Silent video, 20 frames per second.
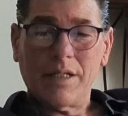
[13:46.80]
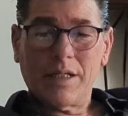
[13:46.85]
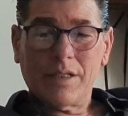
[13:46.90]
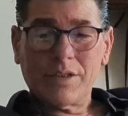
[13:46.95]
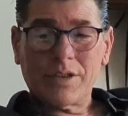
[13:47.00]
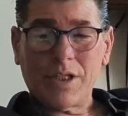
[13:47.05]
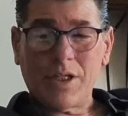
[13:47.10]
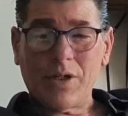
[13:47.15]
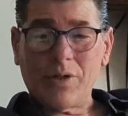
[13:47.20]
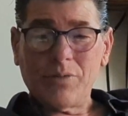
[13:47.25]

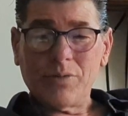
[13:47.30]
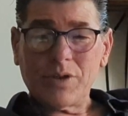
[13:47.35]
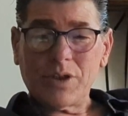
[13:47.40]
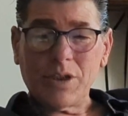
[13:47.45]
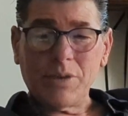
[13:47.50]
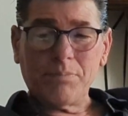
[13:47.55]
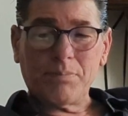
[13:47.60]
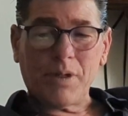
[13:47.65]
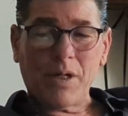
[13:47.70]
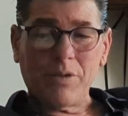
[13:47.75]
So
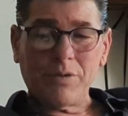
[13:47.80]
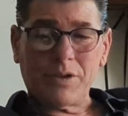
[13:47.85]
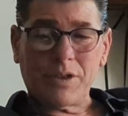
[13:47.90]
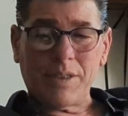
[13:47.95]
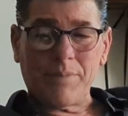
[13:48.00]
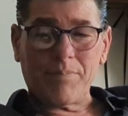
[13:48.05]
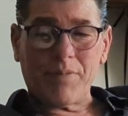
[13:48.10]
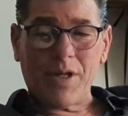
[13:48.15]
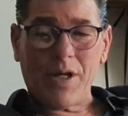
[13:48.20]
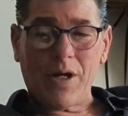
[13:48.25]
good pro
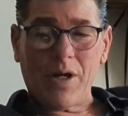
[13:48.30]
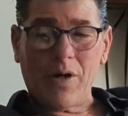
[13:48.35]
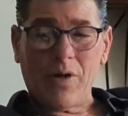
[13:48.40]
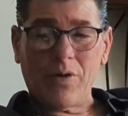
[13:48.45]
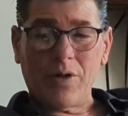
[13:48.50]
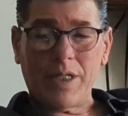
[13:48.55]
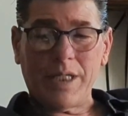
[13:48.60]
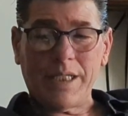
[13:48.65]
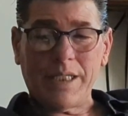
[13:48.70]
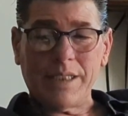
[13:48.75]
tip
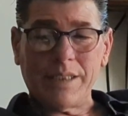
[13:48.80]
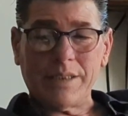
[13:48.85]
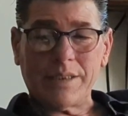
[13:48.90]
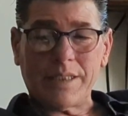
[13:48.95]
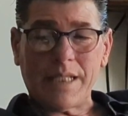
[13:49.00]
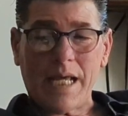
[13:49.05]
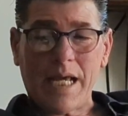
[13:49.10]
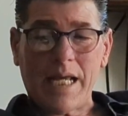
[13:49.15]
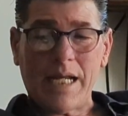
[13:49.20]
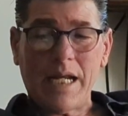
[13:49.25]
though is
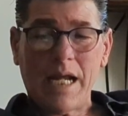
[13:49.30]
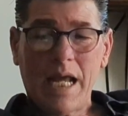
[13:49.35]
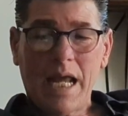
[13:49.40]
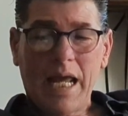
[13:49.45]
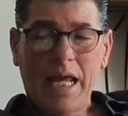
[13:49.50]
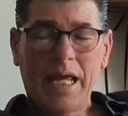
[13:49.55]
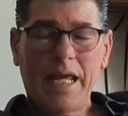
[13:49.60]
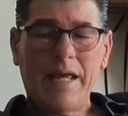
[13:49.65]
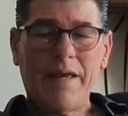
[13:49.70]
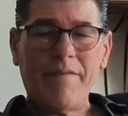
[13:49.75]
that
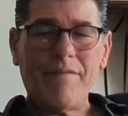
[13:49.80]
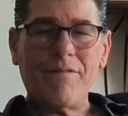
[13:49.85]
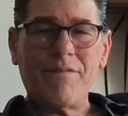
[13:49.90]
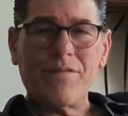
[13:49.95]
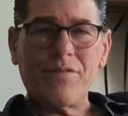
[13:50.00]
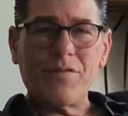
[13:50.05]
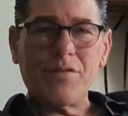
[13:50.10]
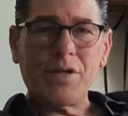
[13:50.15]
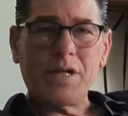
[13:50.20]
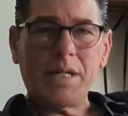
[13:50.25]

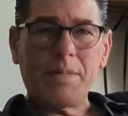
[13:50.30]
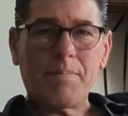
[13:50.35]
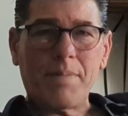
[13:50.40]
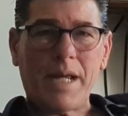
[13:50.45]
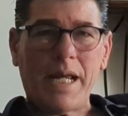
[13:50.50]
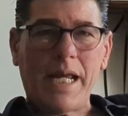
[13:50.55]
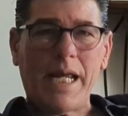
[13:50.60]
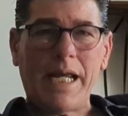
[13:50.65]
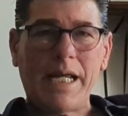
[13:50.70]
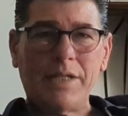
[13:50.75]
every
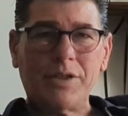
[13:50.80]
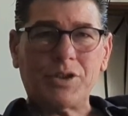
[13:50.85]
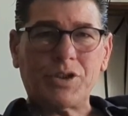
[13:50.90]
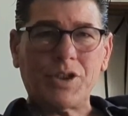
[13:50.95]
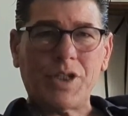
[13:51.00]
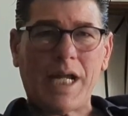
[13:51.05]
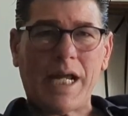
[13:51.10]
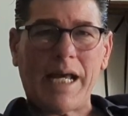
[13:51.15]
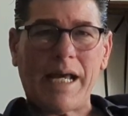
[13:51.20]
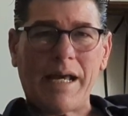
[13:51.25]
page
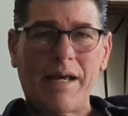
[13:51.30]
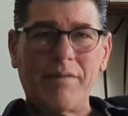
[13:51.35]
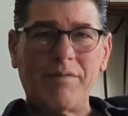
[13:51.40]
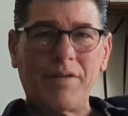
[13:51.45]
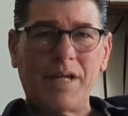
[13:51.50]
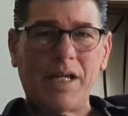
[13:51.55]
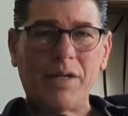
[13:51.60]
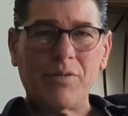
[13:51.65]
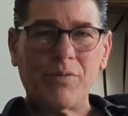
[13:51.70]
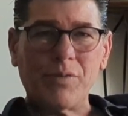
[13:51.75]
should have
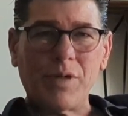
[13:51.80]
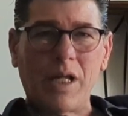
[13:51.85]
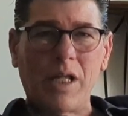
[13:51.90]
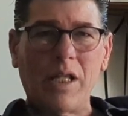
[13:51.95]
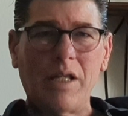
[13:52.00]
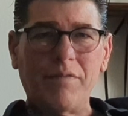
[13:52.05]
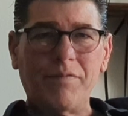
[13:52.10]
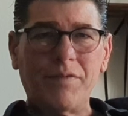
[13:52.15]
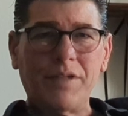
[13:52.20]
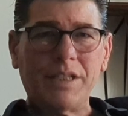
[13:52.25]
a
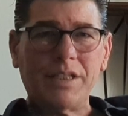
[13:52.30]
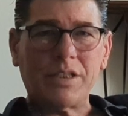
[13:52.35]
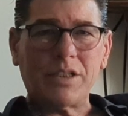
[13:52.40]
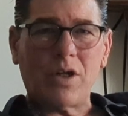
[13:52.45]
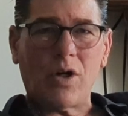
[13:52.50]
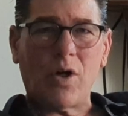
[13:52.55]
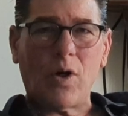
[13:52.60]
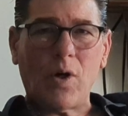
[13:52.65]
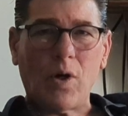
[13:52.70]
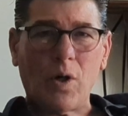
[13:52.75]
relevant
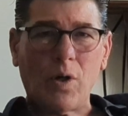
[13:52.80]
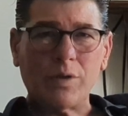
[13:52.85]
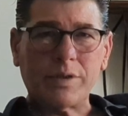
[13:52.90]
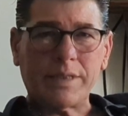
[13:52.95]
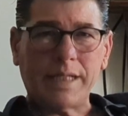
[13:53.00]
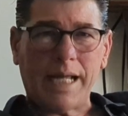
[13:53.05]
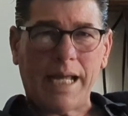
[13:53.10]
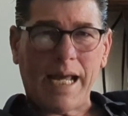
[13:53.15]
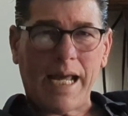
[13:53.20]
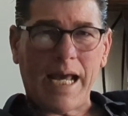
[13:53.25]
call
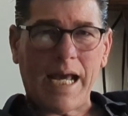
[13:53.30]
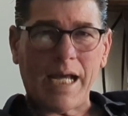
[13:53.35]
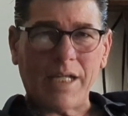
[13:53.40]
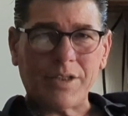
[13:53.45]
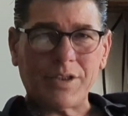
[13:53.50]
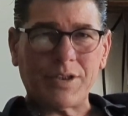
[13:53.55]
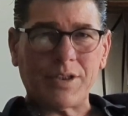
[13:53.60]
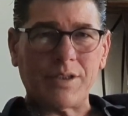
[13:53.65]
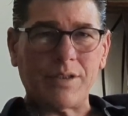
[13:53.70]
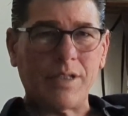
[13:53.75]
to
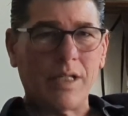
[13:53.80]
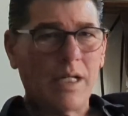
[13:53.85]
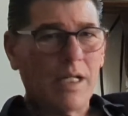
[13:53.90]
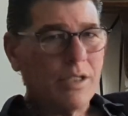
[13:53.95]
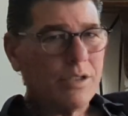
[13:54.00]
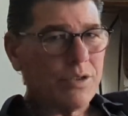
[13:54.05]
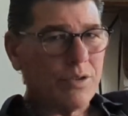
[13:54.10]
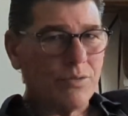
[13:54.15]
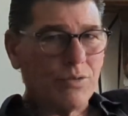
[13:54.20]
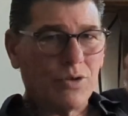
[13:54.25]
action.
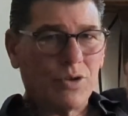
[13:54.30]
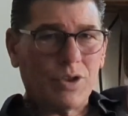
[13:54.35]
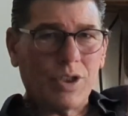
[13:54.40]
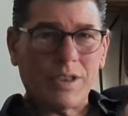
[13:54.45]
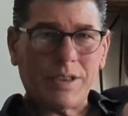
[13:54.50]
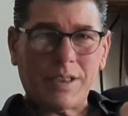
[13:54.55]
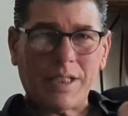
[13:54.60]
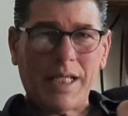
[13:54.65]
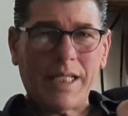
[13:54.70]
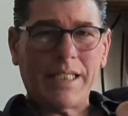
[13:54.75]
So
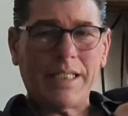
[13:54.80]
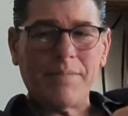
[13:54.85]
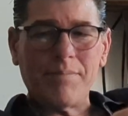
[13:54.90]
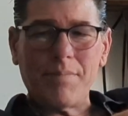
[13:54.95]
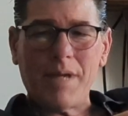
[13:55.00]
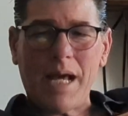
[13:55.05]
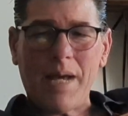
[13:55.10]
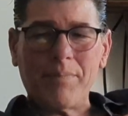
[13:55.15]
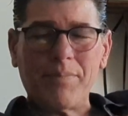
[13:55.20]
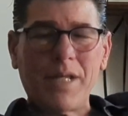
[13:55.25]
just like you
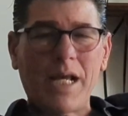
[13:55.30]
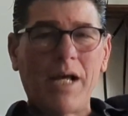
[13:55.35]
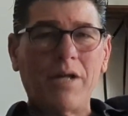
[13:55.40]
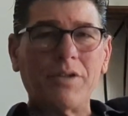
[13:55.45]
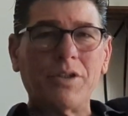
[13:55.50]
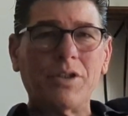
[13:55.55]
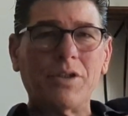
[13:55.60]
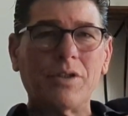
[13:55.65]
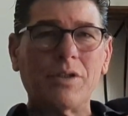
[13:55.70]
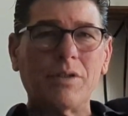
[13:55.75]
mapped
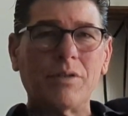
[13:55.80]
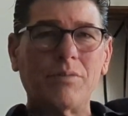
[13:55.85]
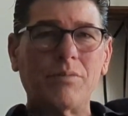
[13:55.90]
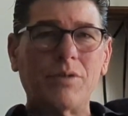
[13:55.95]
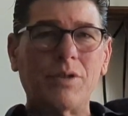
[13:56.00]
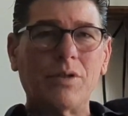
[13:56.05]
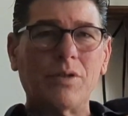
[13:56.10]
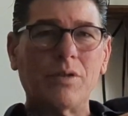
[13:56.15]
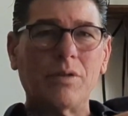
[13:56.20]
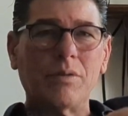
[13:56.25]
out your
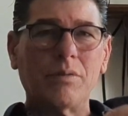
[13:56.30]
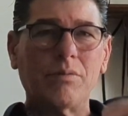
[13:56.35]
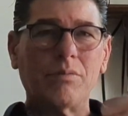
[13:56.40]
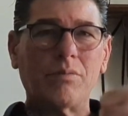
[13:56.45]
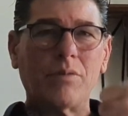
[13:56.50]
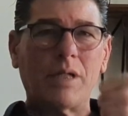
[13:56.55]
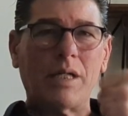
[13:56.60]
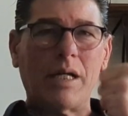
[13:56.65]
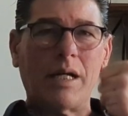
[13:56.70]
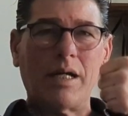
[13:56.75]

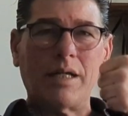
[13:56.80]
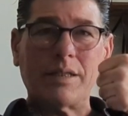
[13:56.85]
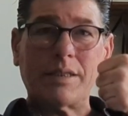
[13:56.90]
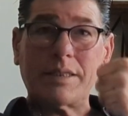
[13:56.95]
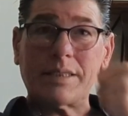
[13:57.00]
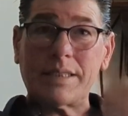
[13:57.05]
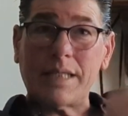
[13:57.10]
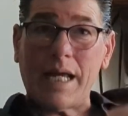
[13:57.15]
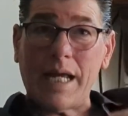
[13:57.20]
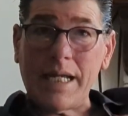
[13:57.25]

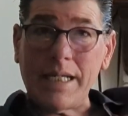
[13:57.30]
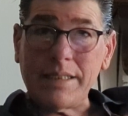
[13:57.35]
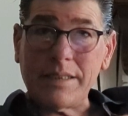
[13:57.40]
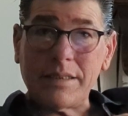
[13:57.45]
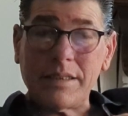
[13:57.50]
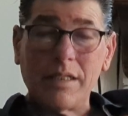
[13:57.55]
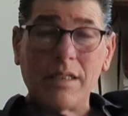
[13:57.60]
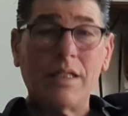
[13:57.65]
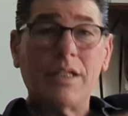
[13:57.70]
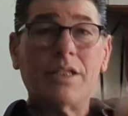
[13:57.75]
site,
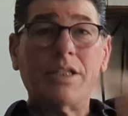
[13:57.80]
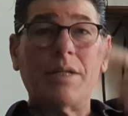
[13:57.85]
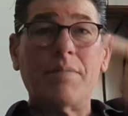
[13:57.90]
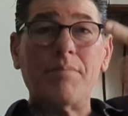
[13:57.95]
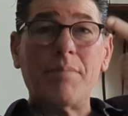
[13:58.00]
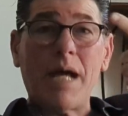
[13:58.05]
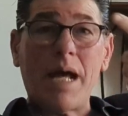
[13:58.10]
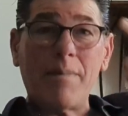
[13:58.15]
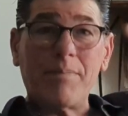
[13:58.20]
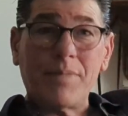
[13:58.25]
you
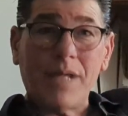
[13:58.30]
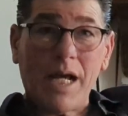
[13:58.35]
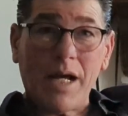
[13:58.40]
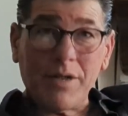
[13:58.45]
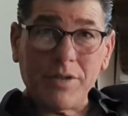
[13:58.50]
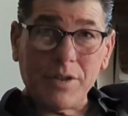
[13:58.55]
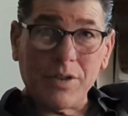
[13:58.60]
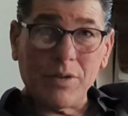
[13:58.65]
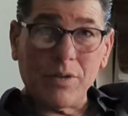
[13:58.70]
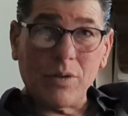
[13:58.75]
mapped
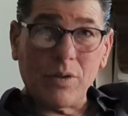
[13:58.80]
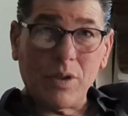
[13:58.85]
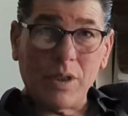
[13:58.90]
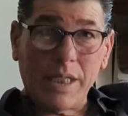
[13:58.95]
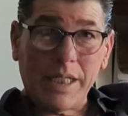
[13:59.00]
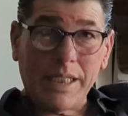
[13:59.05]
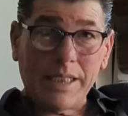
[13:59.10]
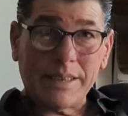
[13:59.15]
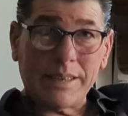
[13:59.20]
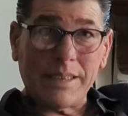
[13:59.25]
out your
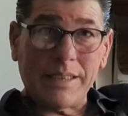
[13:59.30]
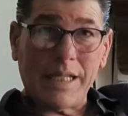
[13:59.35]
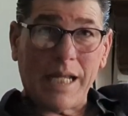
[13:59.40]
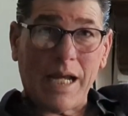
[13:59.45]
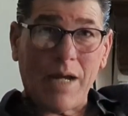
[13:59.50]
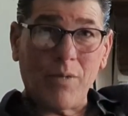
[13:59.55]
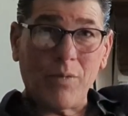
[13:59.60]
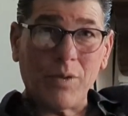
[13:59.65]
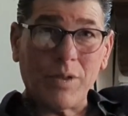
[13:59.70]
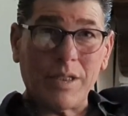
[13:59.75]
links and
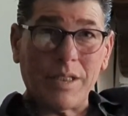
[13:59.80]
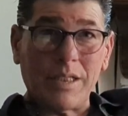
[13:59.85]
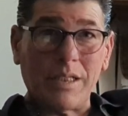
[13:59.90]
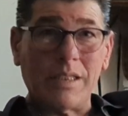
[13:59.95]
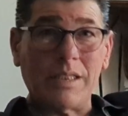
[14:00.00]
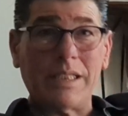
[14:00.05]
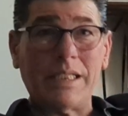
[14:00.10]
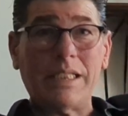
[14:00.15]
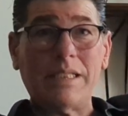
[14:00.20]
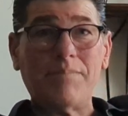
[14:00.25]
how we're going
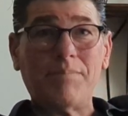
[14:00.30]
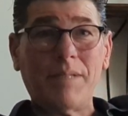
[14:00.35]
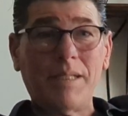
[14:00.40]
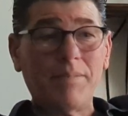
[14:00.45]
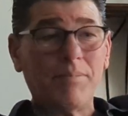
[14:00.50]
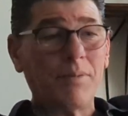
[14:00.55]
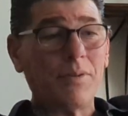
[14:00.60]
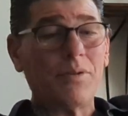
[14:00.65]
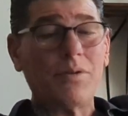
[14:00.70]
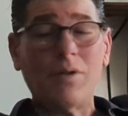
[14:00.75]
to lead
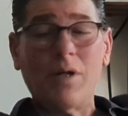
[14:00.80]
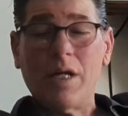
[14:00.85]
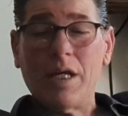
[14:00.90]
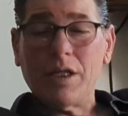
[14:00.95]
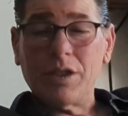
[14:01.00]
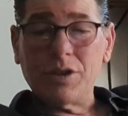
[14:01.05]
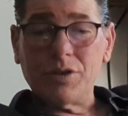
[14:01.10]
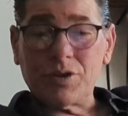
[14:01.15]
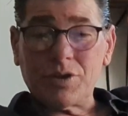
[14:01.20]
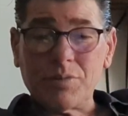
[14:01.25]
people,
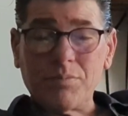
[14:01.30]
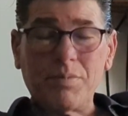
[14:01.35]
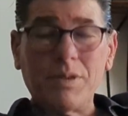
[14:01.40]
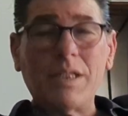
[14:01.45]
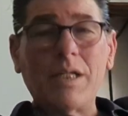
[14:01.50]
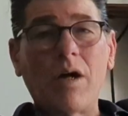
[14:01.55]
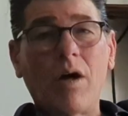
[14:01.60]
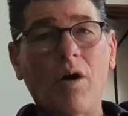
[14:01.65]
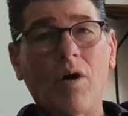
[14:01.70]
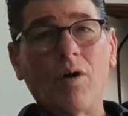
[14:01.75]
you should
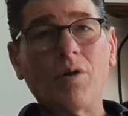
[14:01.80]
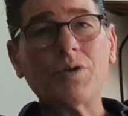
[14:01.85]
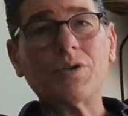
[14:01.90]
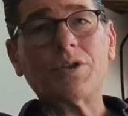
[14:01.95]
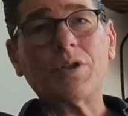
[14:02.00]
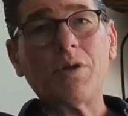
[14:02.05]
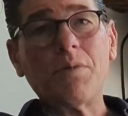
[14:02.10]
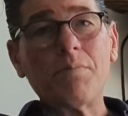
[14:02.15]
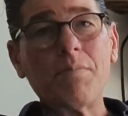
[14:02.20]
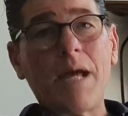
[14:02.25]
be also